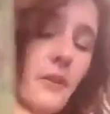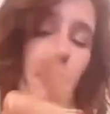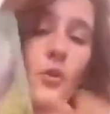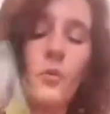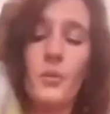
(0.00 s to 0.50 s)

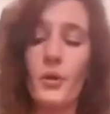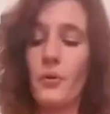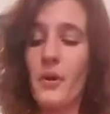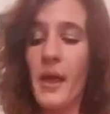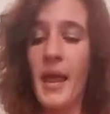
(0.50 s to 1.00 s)
full
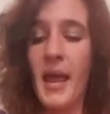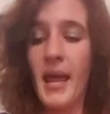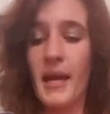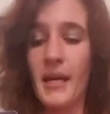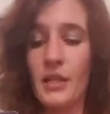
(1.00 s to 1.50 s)
moon,
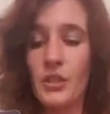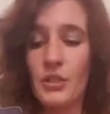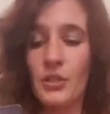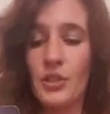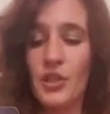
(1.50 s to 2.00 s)

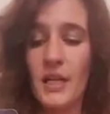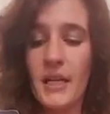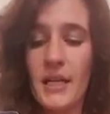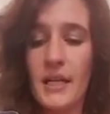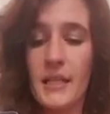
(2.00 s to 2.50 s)
and she
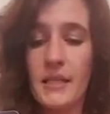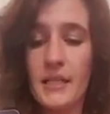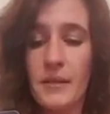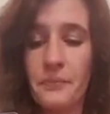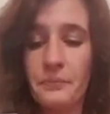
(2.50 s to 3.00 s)

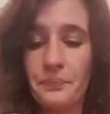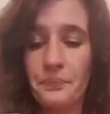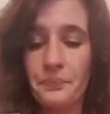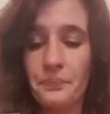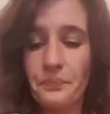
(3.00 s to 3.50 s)
is
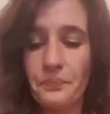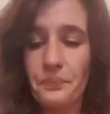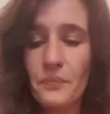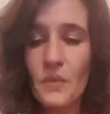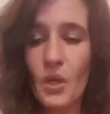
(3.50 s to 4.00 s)

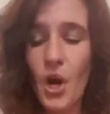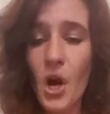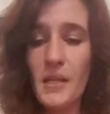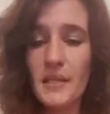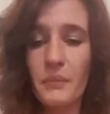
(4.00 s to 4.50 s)

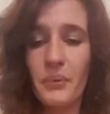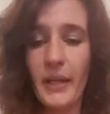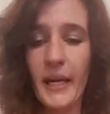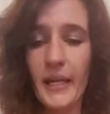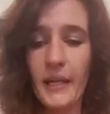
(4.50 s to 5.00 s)

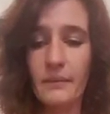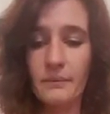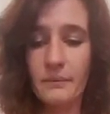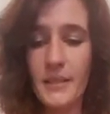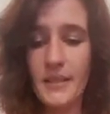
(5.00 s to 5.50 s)
contemplating
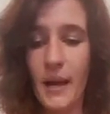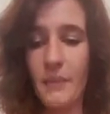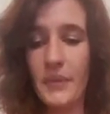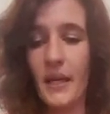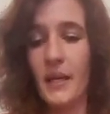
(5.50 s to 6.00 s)

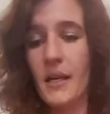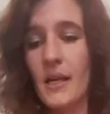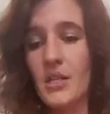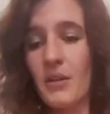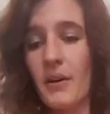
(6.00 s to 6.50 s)
something.
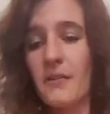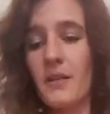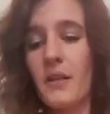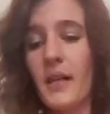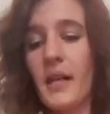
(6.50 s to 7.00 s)
So I
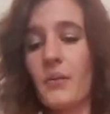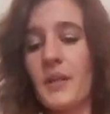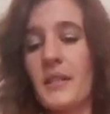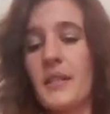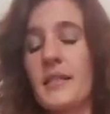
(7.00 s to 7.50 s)
feel like
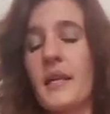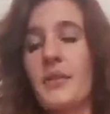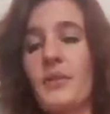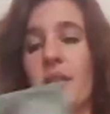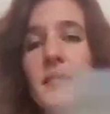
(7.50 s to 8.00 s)
with this,
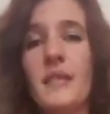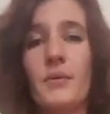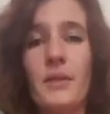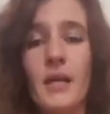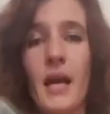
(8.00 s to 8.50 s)
and you can
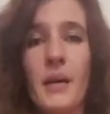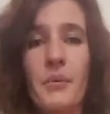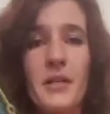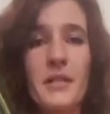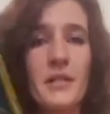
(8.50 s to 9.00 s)
see with the High
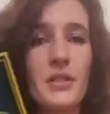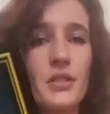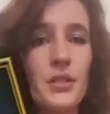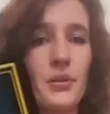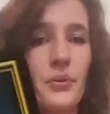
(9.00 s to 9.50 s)
Priestess
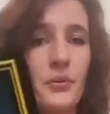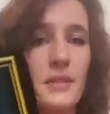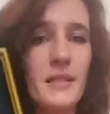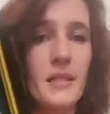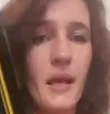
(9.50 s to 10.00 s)
too, you
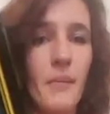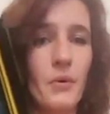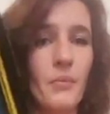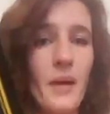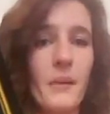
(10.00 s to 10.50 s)
can see that
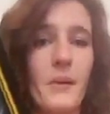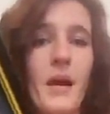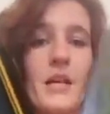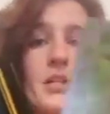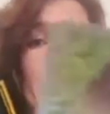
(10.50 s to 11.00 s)
moon back
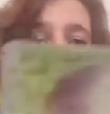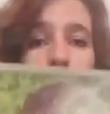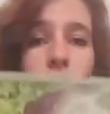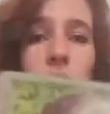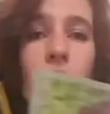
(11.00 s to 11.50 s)
behind
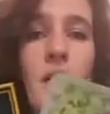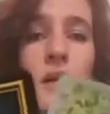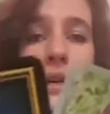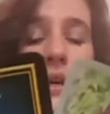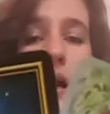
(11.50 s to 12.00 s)
her.
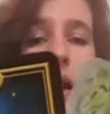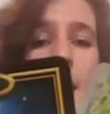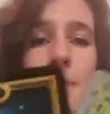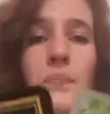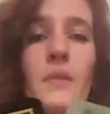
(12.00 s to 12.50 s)

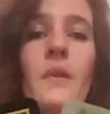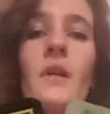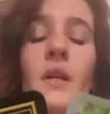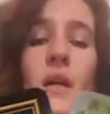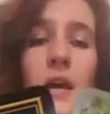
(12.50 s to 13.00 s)

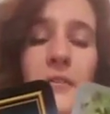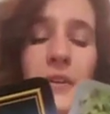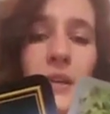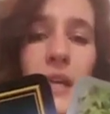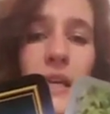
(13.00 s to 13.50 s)
I I
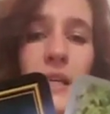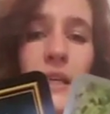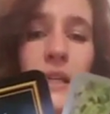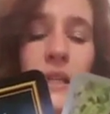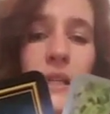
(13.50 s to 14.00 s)
feel
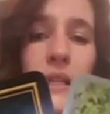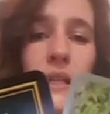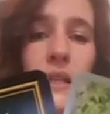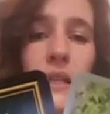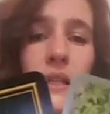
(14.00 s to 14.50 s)
like
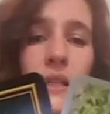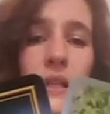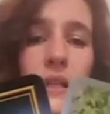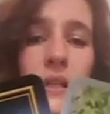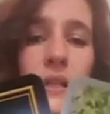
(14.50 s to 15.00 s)

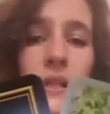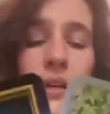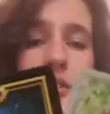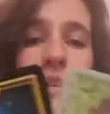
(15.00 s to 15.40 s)
there's